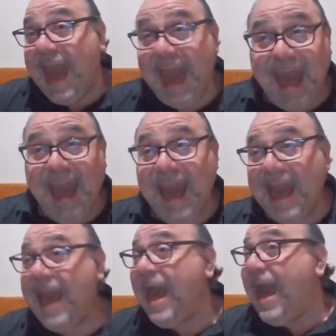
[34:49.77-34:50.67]

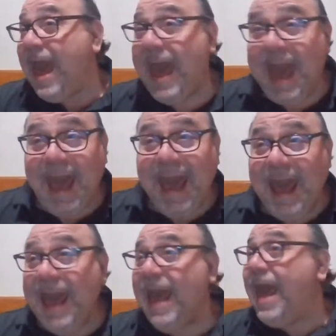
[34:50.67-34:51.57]
ha,
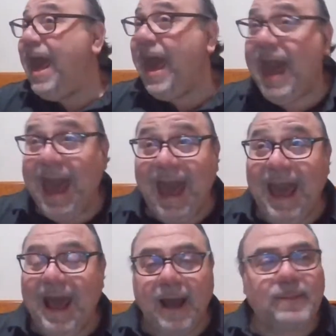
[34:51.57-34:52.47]
ha,
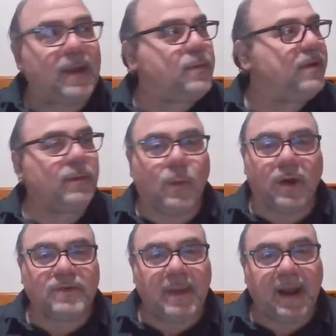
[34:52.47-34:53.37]
ha. I'm like, what are the
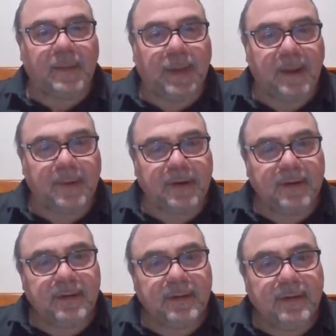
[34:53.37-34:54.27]
walls made out of
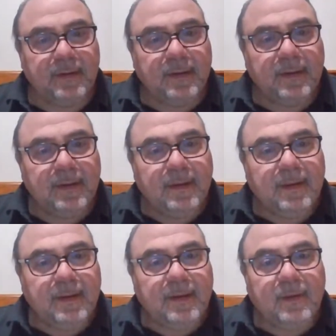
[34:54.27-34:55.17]
paper?
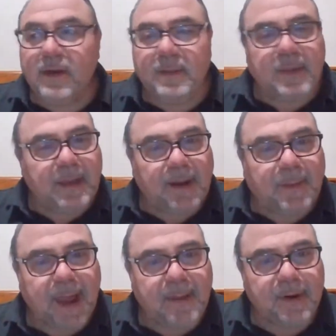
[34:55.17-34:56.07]
What do they mean
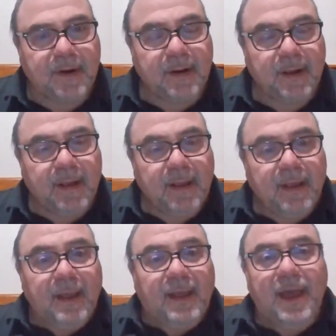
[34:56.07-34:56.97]
on paper?
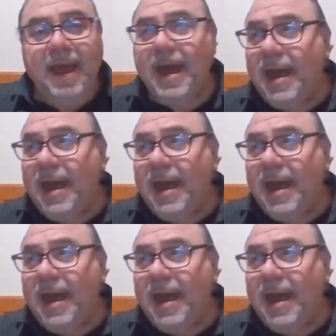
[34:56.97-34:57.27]
On